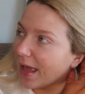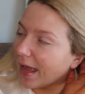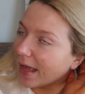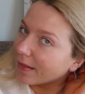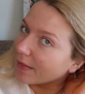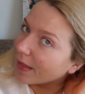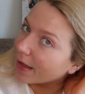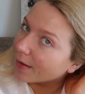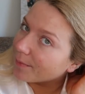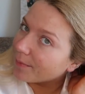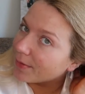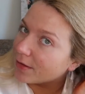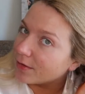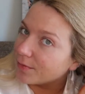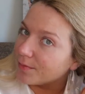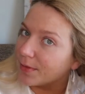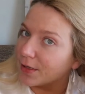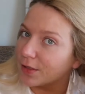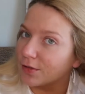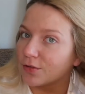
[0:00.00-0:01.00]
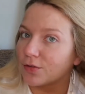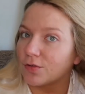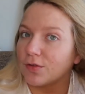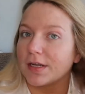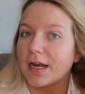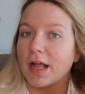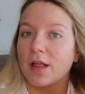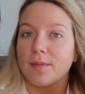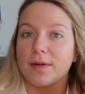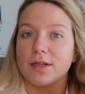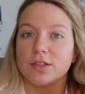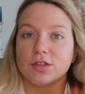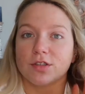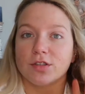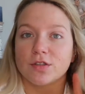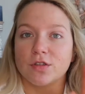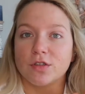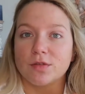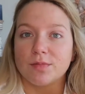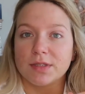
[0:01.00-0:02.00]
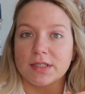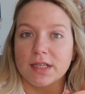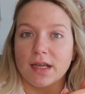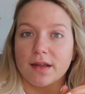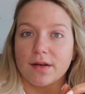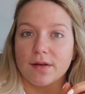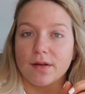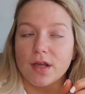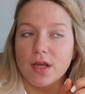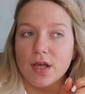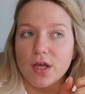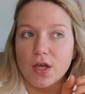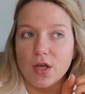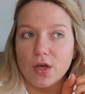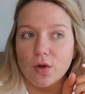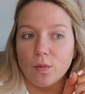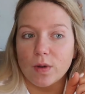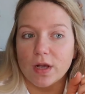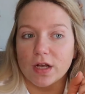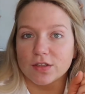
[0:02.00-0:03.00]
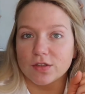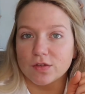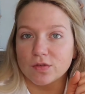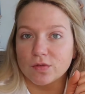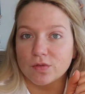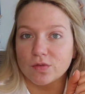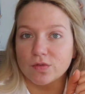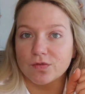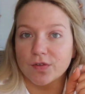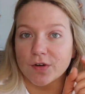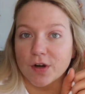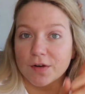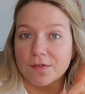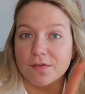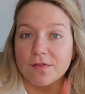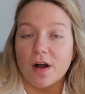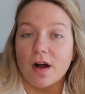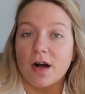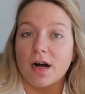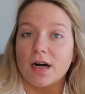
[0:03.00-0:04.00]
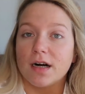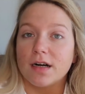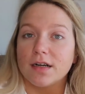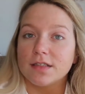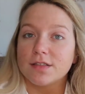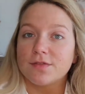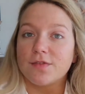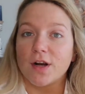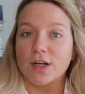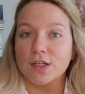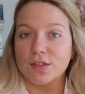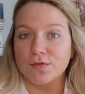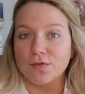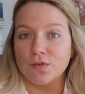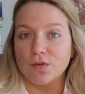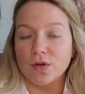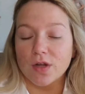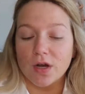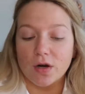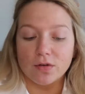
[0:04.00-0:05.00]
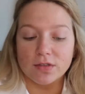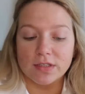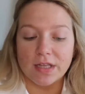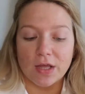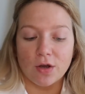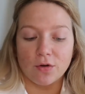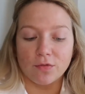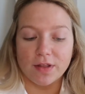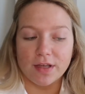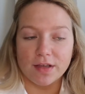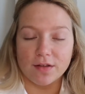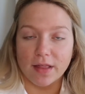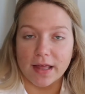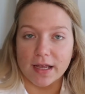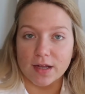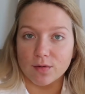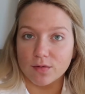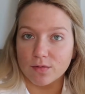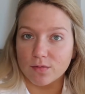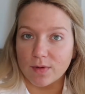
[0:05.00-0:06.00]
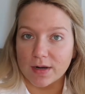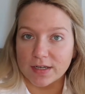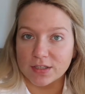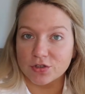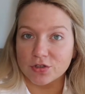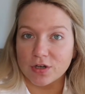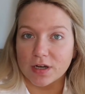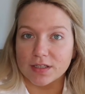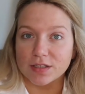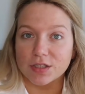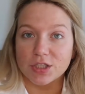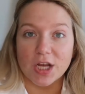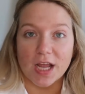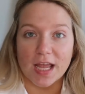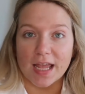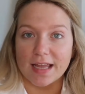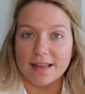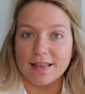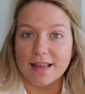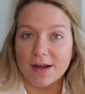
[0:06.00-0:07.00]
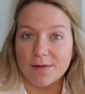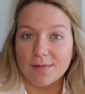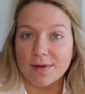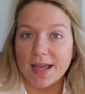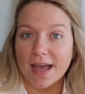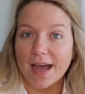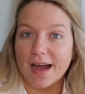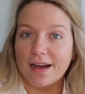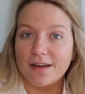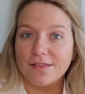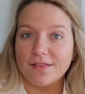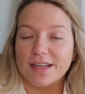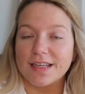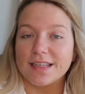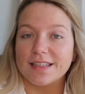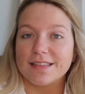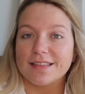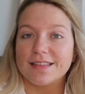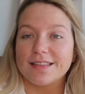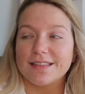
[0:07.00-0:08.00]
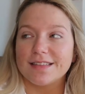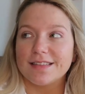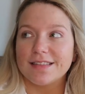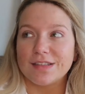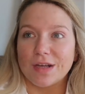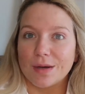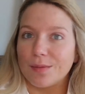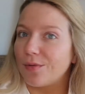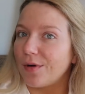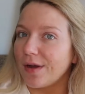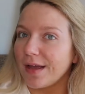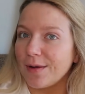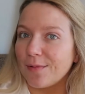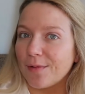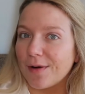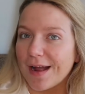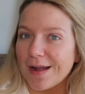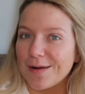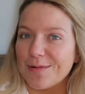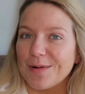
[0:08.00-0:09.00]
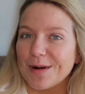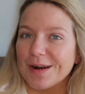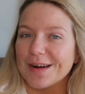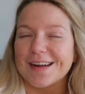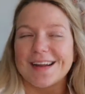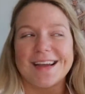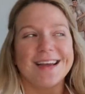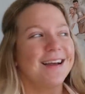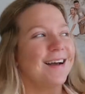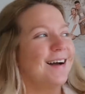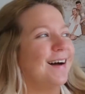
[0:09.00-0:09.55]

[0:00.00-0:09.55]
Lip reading: and like a middle school and elementary school, but then we also, for as far as food goes, the only like restaurant chain that we have is Subway where I work.